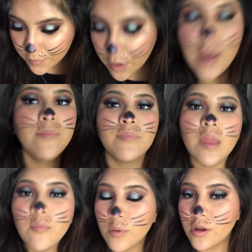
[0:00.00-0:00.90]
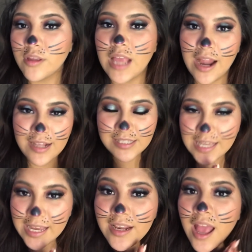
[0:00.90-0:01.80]
Okay, well that is
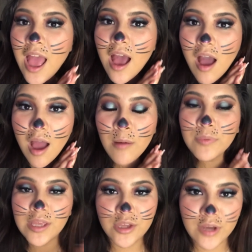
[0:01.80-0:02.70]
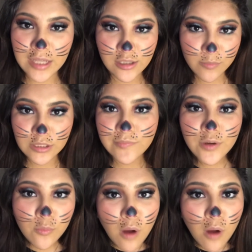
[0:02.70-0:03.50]
it. Thank you guys so much for